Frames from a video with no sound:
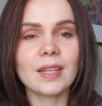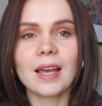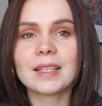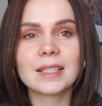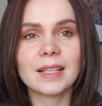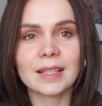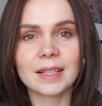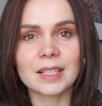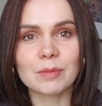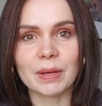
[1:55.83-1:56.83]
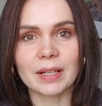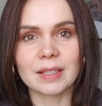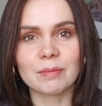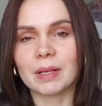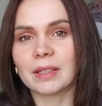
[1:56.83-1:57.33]
I did not
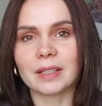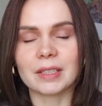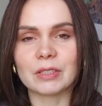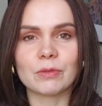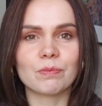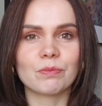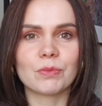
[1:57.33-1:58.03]
expect, but I'm